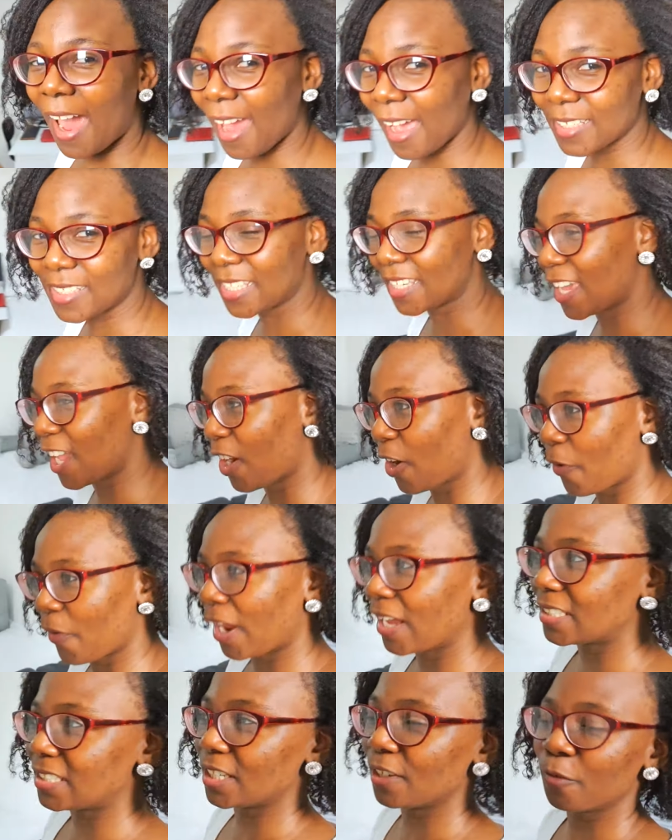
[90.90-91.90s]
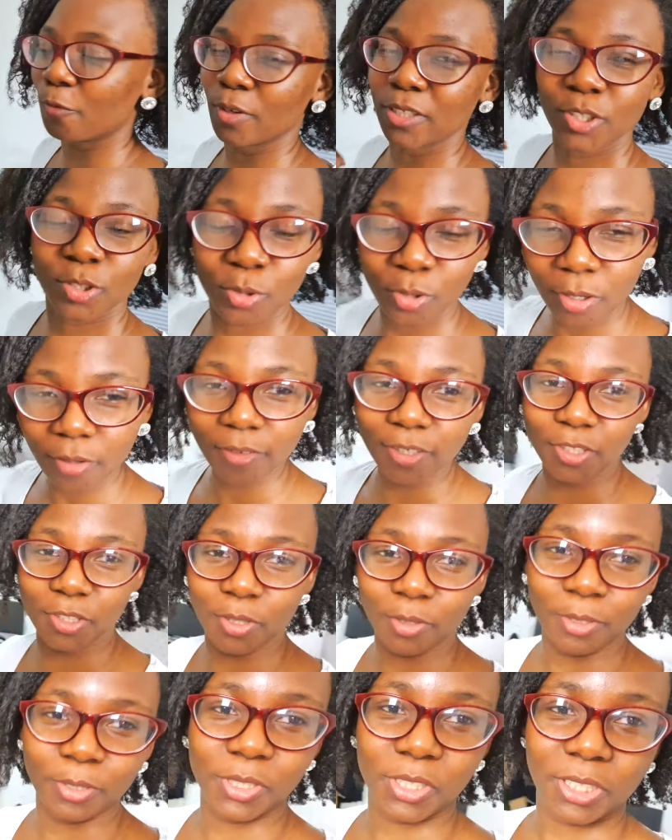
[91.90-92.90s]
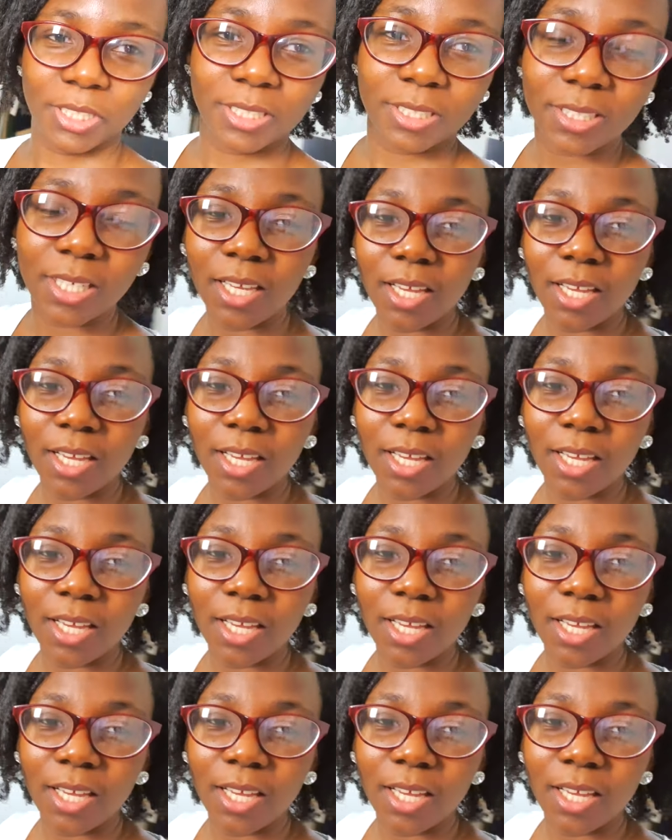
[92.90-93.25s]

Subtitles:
had to get creative with storage solutions.